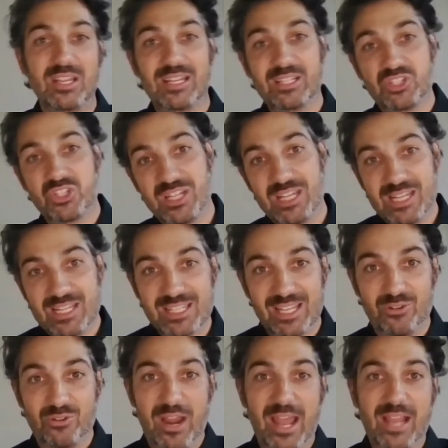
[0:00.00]
and cheese
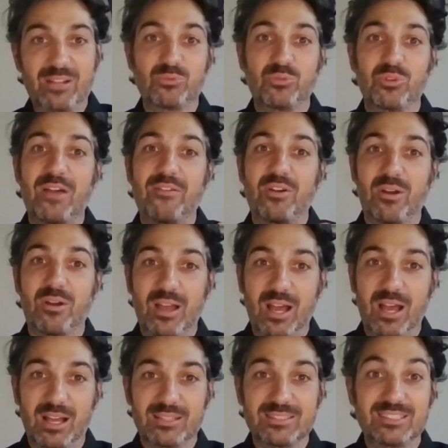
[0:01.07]
interact, we'll have a,
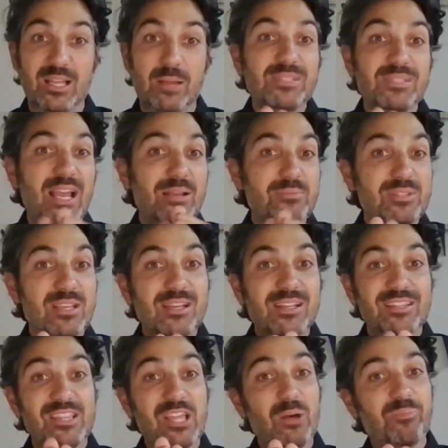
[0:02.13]
uh, sometimes
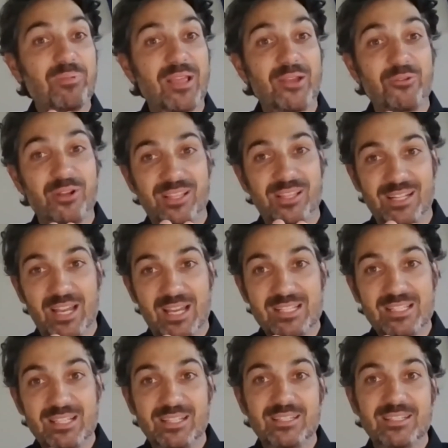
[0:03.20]
they'll play really
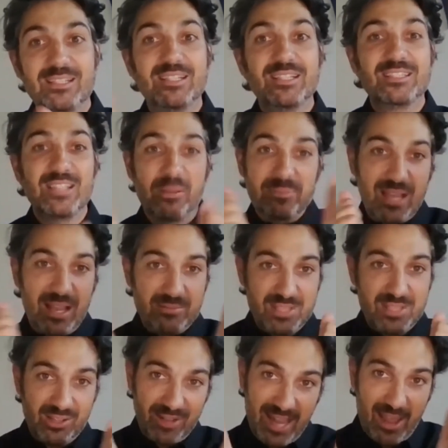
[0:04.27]
nicely. Sometimes
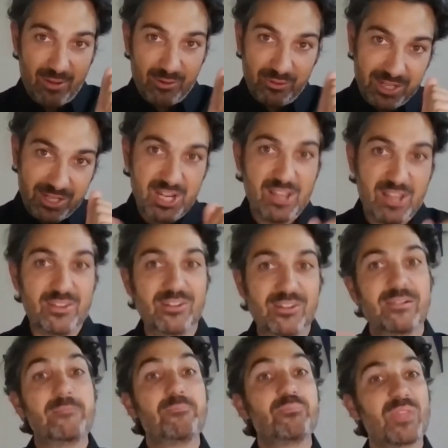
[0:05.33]
they'll counter each other.
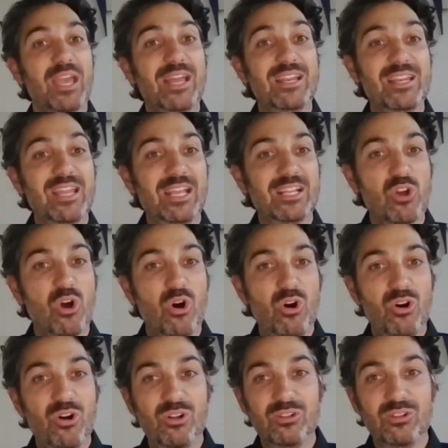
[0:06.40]
And it's
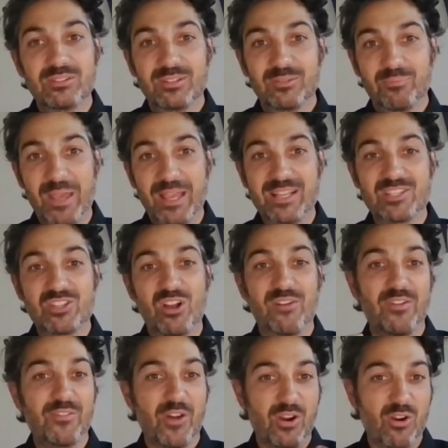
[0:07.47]
all based off
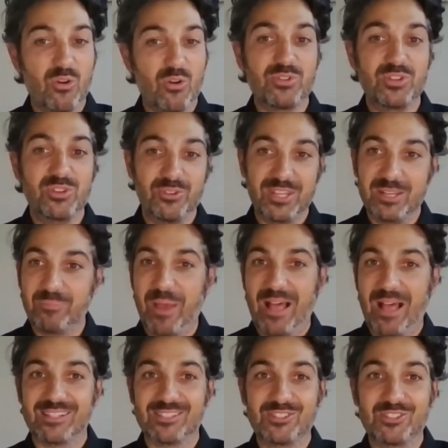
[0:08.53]
of our own unique
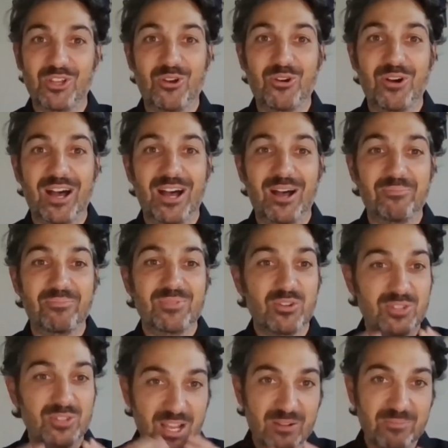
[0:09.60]
palate. So um,
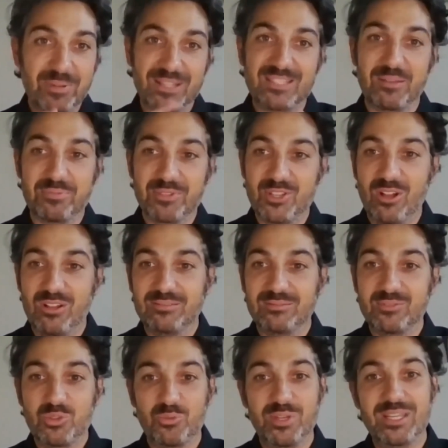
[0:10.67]
your tongue picks up salt,
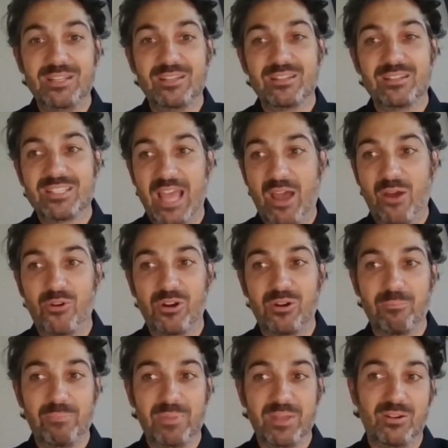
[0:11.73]
sweet,
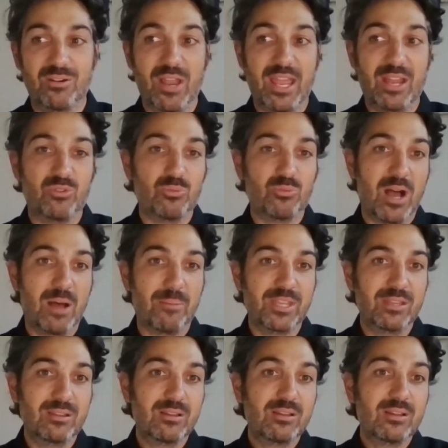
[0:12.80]
sour, bitter, and umami.